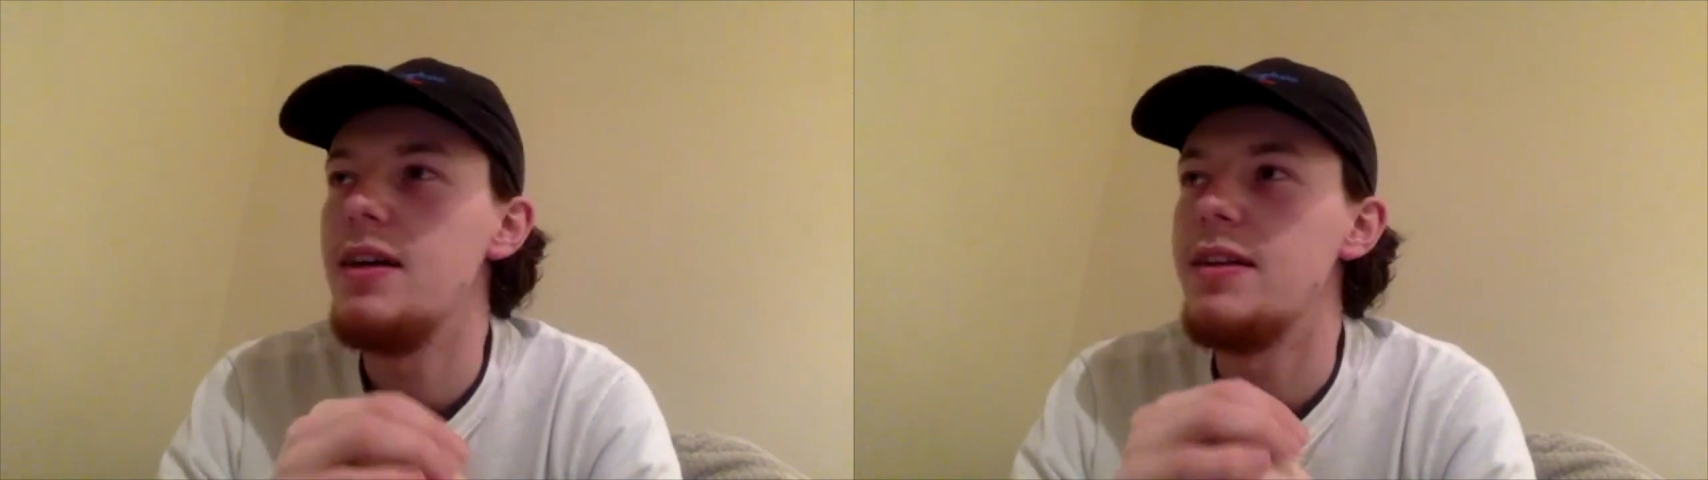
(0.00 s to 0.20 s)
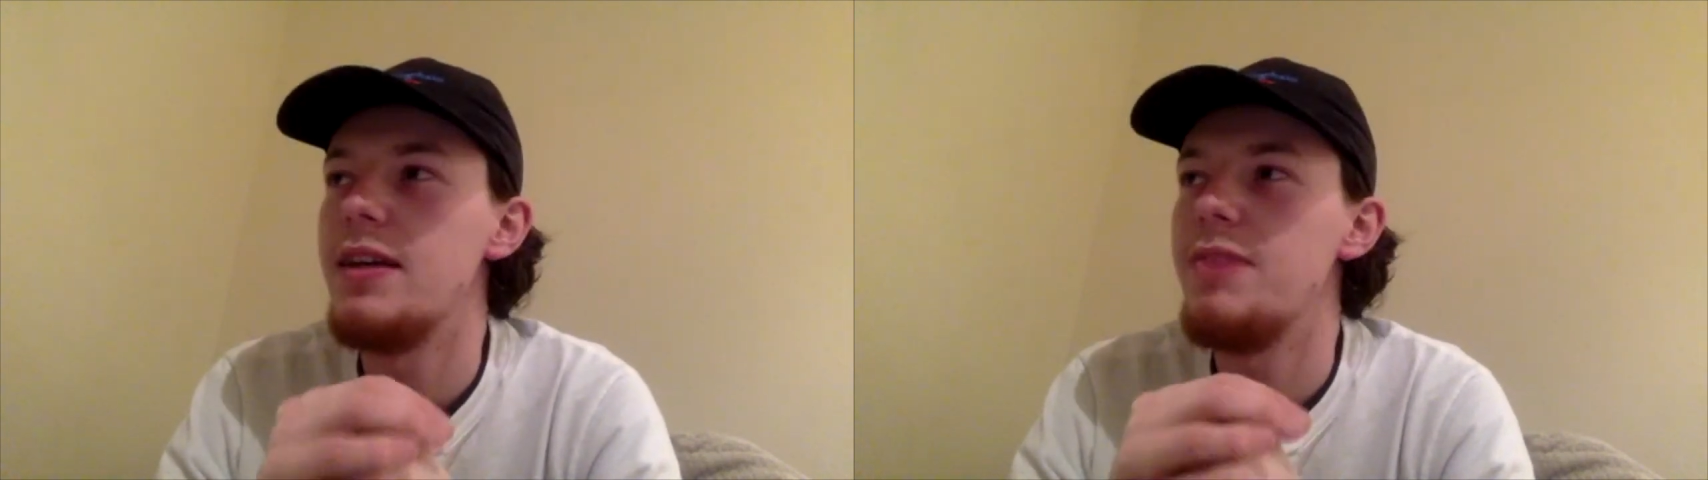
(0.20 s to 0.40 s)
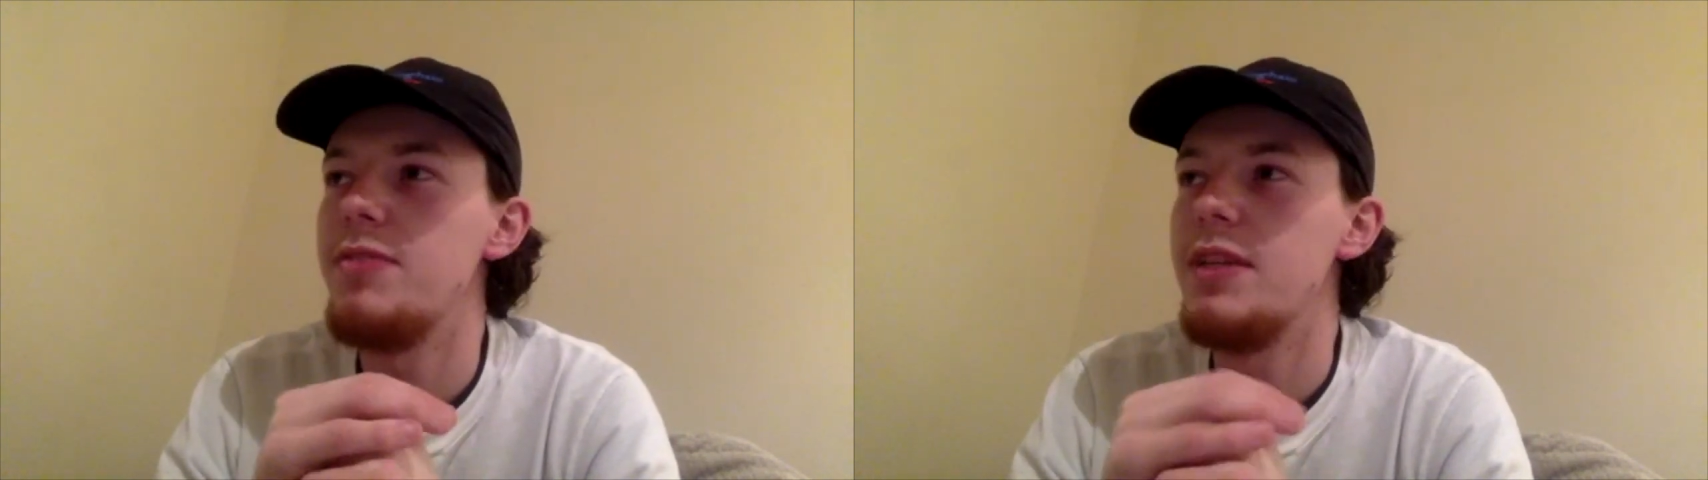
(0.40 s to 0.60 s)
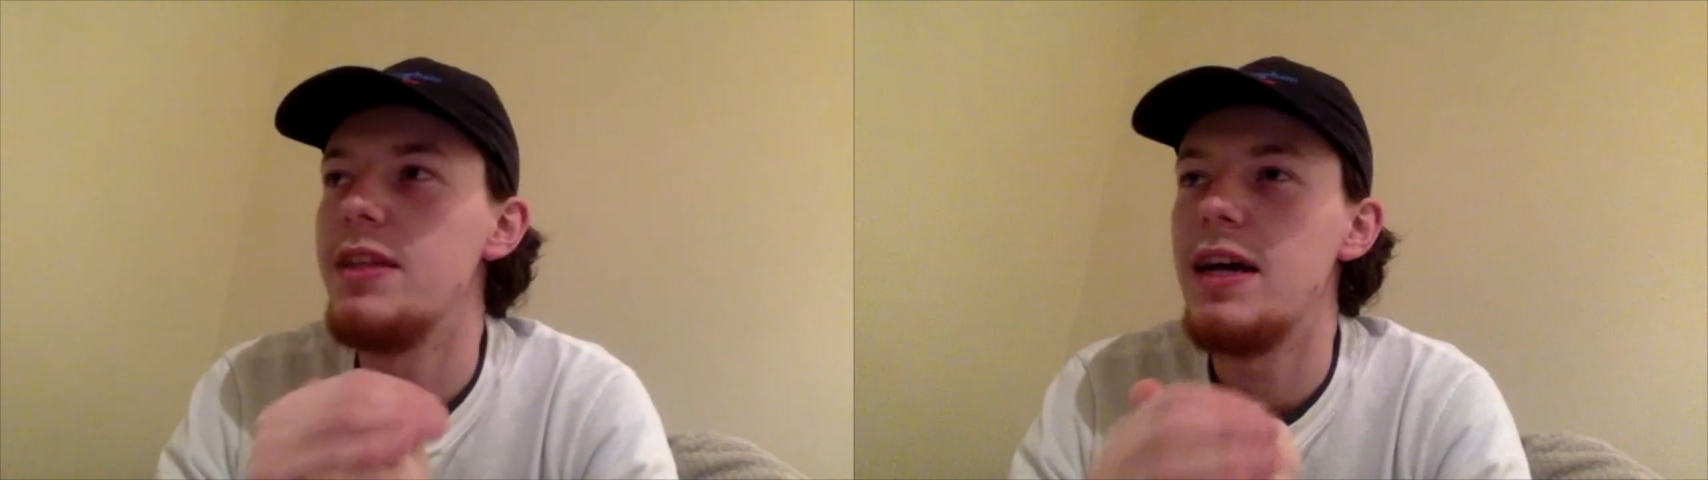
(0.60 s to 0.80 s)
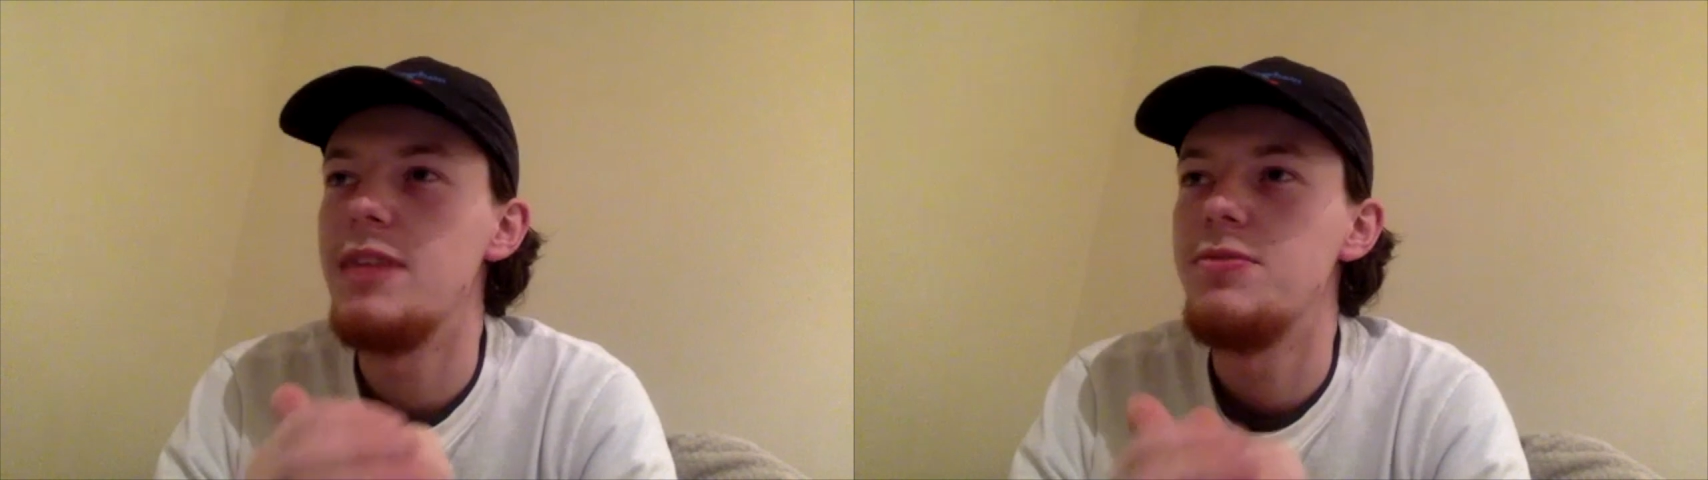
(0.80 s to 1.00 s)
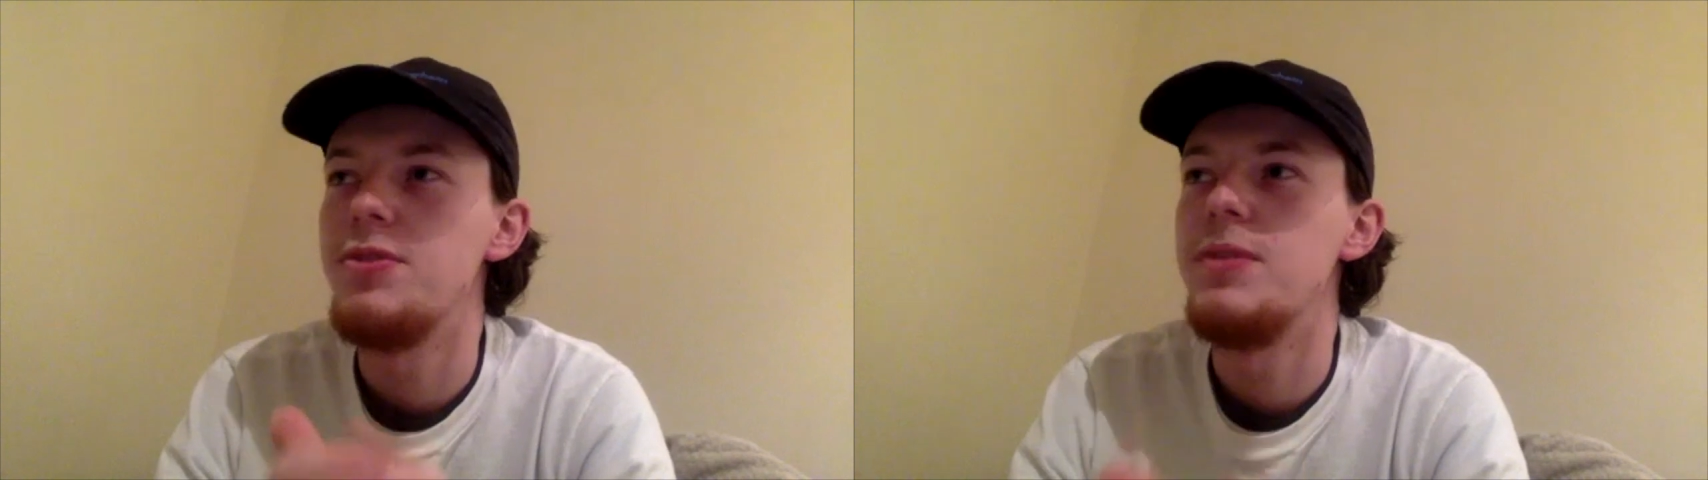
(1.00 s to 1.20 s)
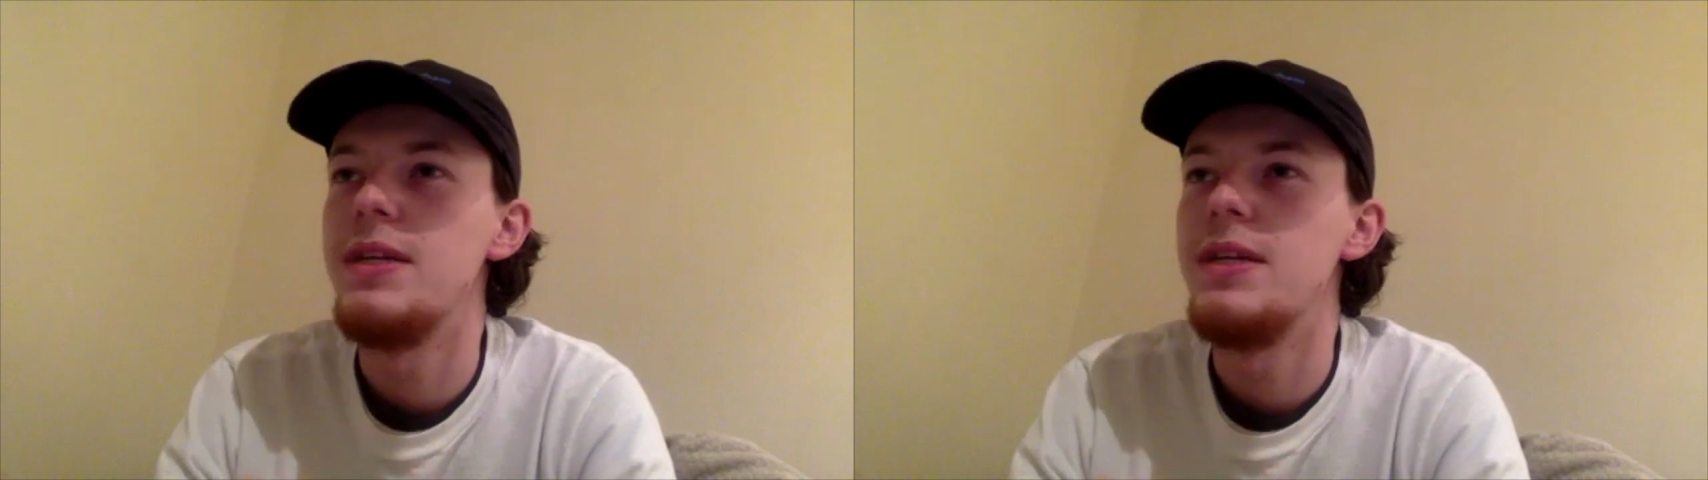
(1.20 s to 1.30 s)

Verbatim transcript: and definitely in the last few